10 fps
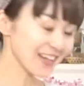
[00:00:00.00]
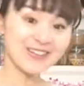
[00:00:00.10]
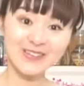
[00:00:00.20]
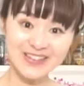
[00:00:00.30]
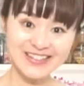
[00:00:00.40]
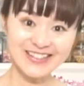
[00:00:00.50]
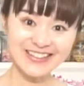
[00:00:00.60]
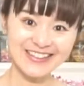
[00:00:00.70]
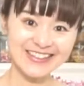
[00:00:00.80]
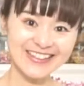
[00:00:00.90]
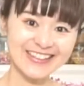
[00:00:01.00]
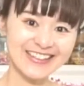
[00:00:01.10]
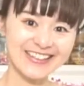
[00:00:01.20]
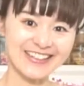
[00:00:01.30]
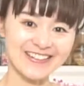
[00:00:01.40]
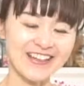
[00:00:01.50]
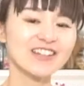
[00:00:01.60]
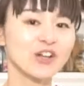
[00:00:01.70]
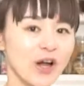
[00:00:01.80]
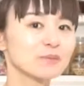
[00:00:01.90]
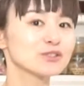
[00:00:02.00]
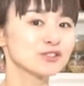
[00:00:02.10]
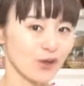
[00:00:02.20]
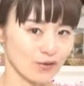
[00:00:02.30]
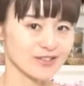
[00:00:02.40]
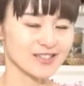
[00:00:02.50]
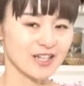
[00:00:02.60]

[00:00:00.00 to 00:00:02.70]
and Luigi. They are toy poodles.